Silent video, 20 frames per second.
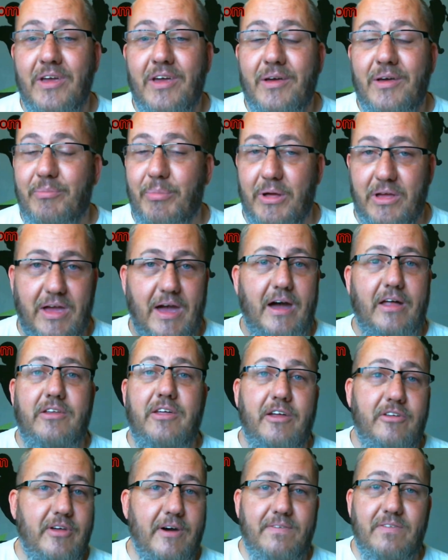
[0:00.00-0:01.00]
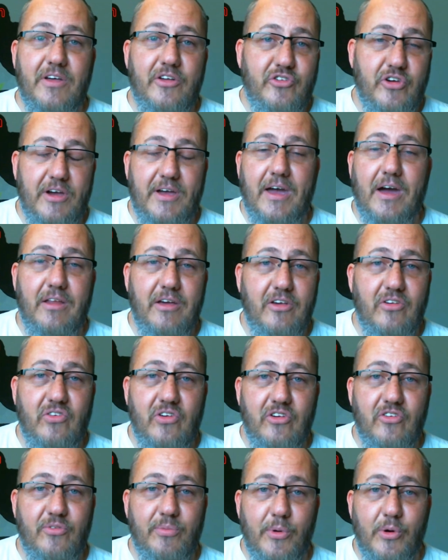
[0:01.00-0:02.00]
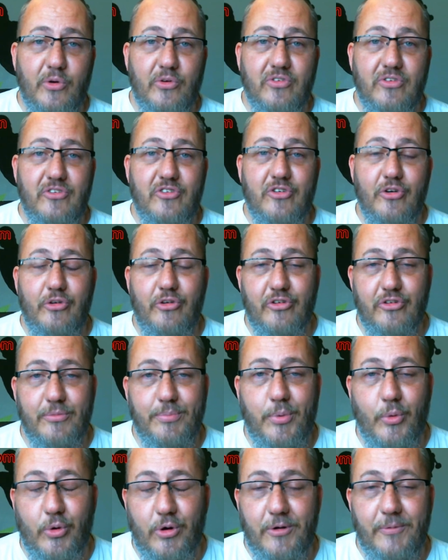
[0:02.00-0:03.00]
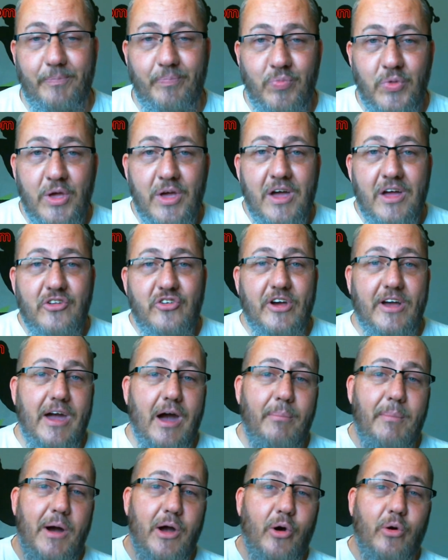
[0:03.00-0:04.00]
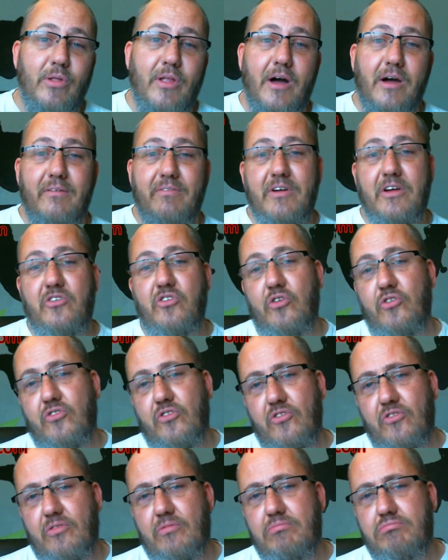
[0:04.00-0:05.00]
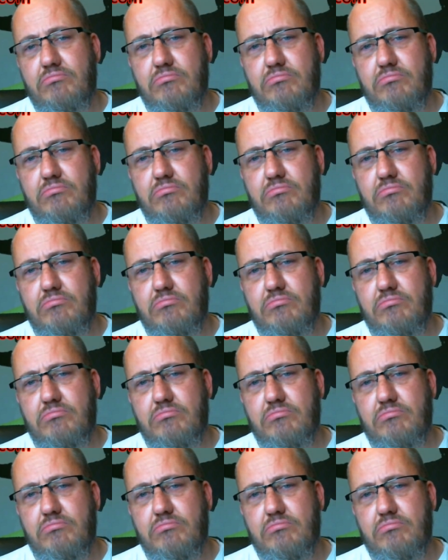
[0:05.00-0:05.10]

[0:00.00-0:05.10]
But yeah, definitely check out EC Smokes and show your support. And check out my own line of e-juices.